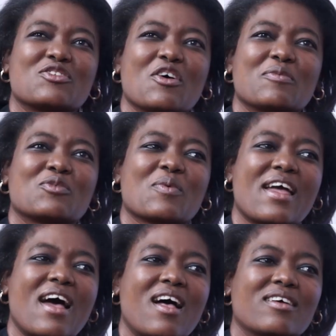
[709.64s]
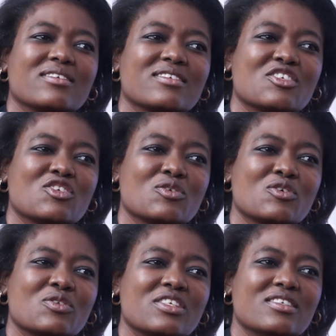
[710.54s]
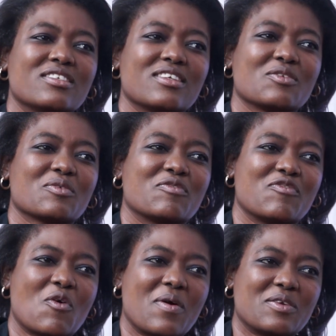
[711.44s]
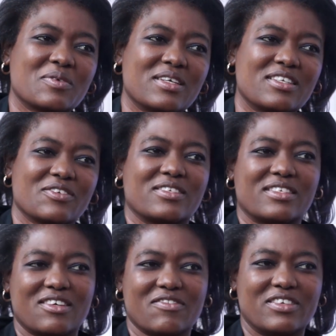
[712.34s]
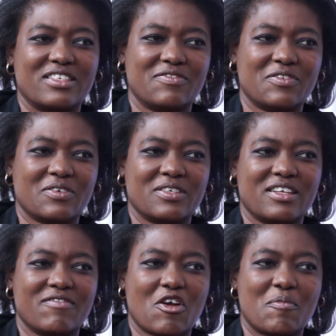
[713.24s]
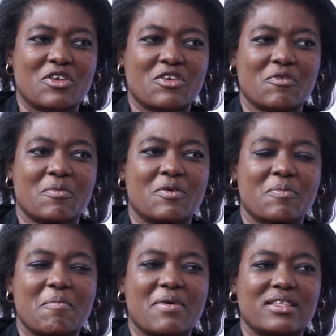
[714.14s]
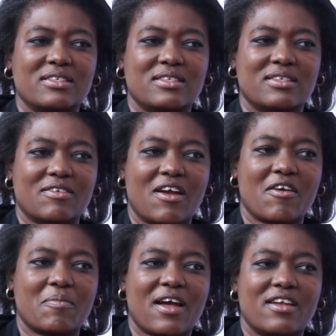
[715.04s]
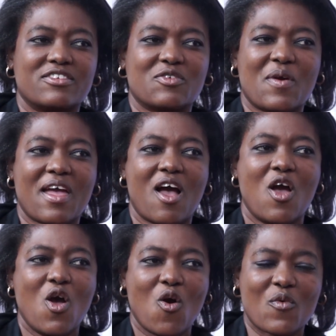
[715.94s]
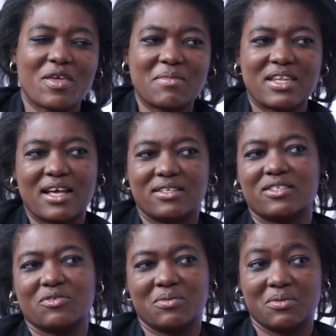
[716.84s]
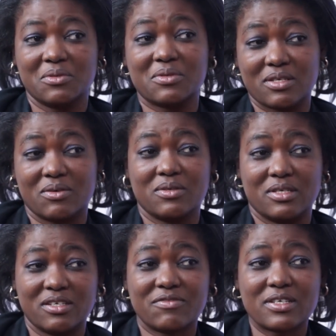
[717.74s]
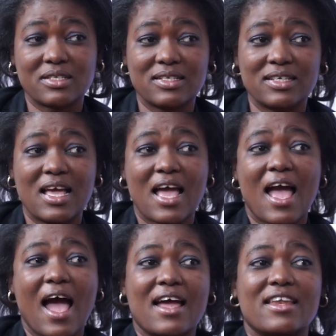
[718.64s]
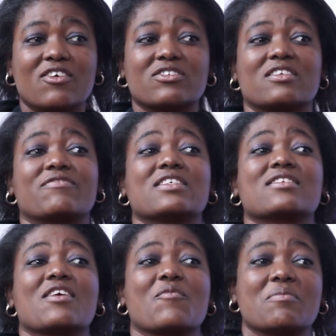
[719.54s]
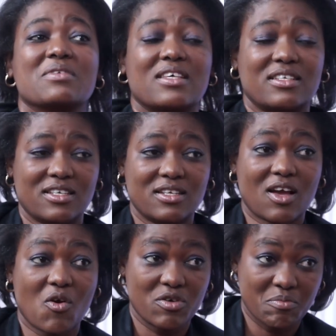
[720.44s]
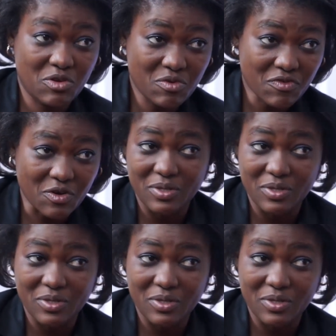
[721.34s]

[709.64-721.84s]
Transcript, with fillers: jobs where you didn't really look forward to it. It was kind of a difficult environment. Remember, this is an Arab country where women are still looked on differently. Yes. And I was advancing a women's agenda on midwifery,